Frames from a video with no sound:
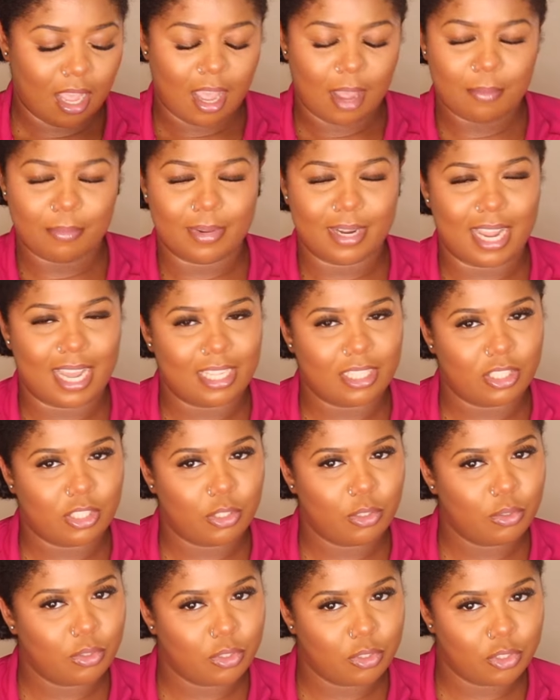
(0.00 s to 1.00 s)
I'm not
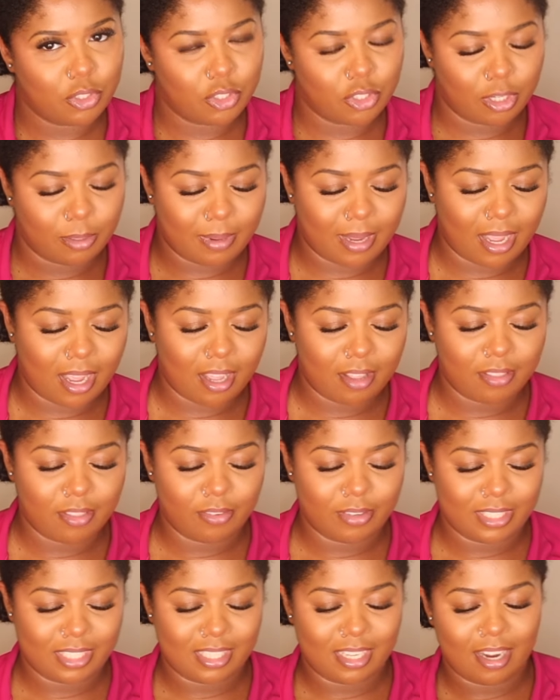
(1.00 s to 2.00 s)
too, too sure about all the
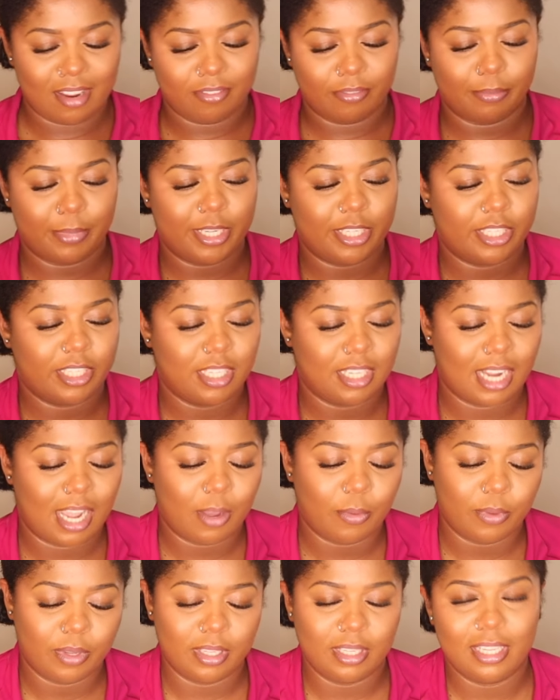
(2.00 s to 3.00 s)
rest of that information.
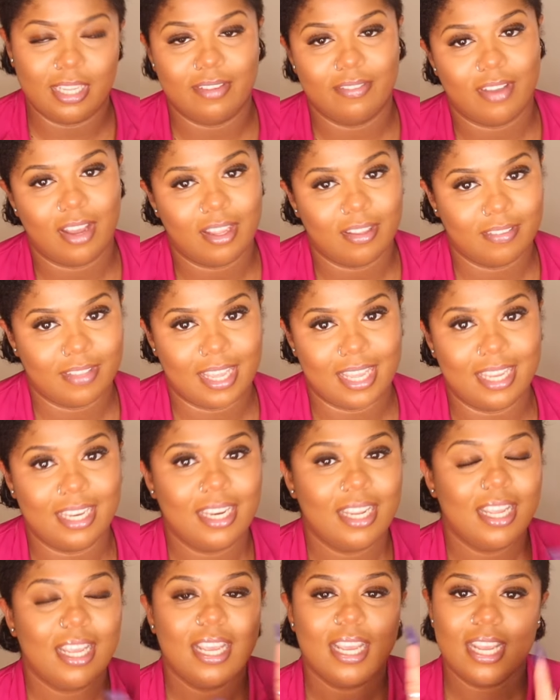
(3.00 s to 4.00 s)
I will leave all that
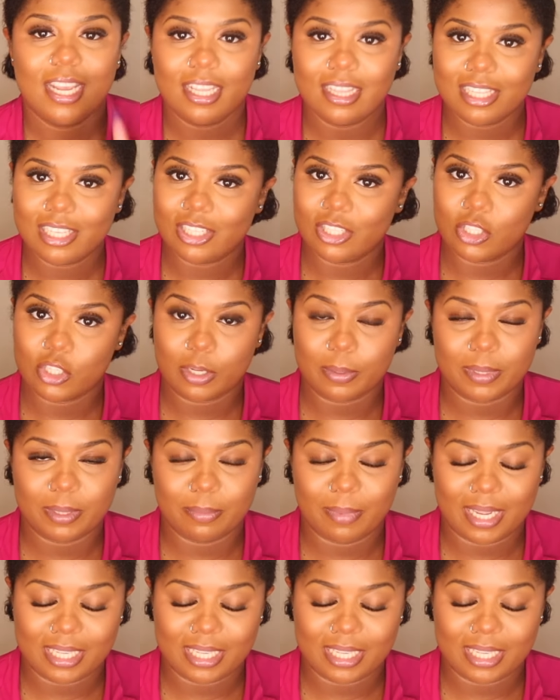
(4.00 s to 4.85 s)
in the description